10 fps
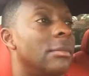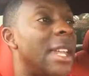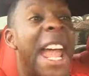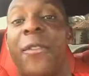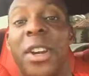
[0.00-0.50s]

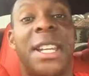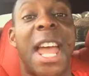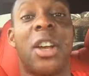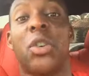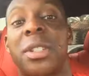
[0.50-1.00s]
Every day,
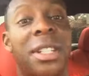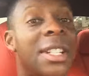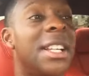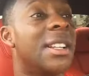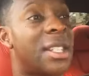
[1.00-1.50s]
go to the
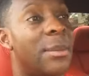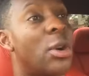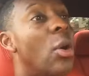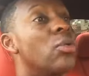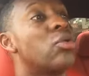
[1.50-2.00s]
dealership.
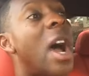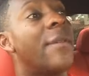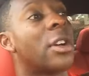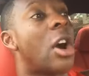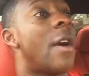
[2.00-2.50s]
Go drive the
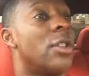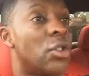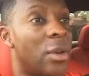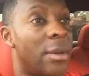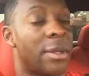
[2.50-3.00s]
car of your
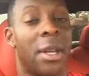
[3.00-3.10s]
dreams.